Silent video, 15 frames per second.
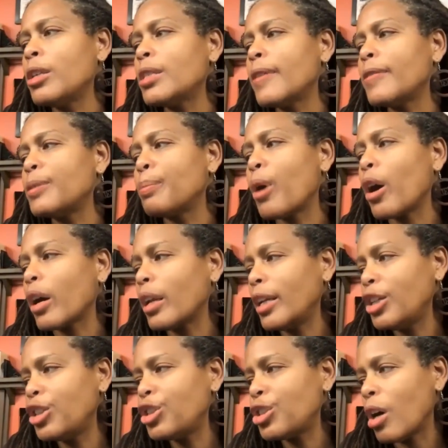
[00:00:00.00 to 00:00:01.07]
of
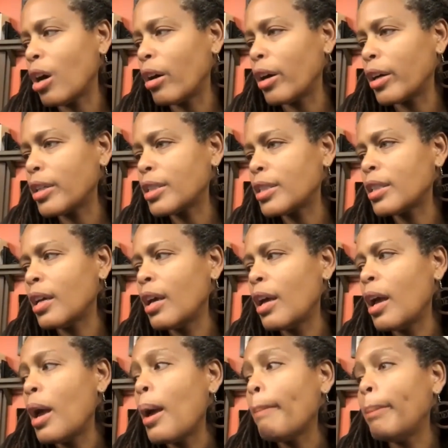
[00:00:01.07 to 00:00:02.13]
sparkling stars.
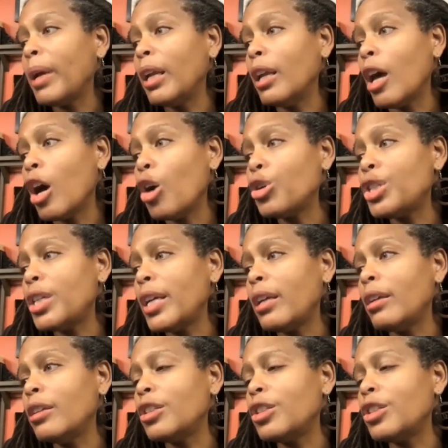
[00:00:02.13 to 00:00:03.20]
Below
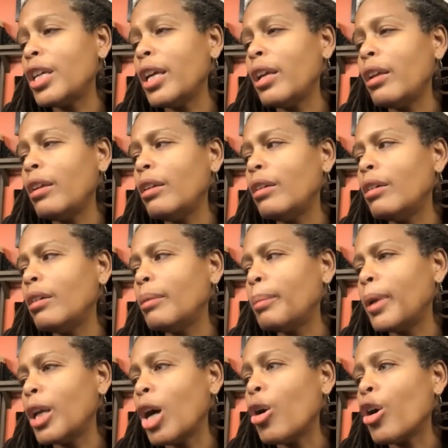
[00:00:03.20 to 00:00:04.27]

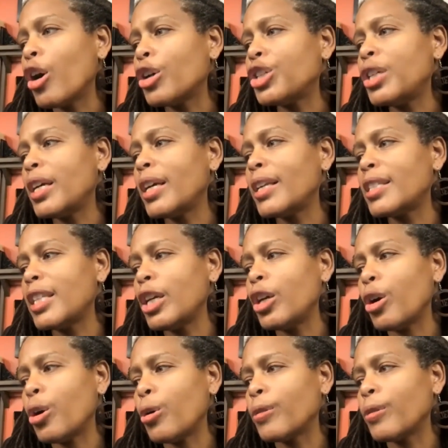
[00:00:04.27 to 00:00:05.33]
her, she could see
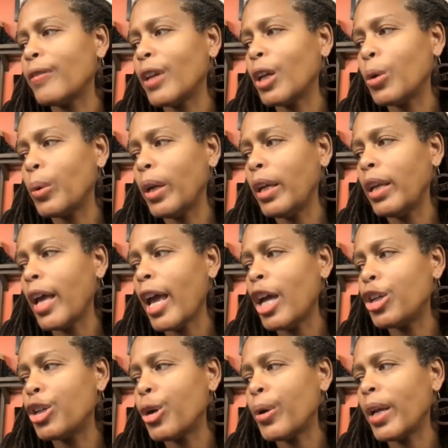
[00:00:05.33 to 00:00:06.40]
Earth floating
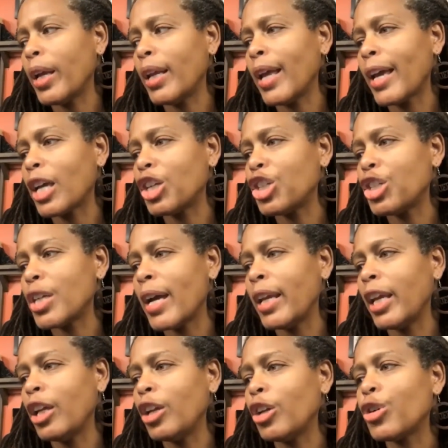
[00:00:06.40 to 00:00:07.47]
and turning like a
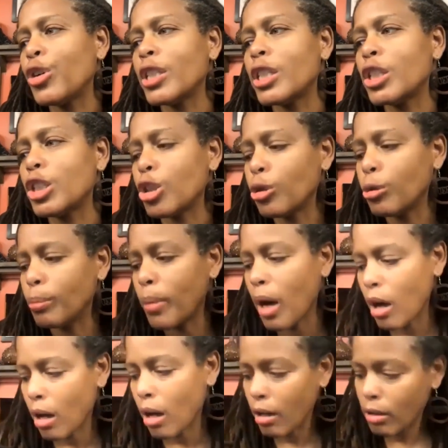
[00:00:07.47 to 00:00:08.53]
shining crystal
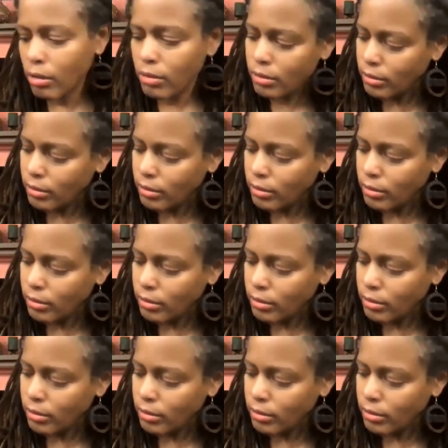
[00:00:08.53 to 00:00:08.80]
ball.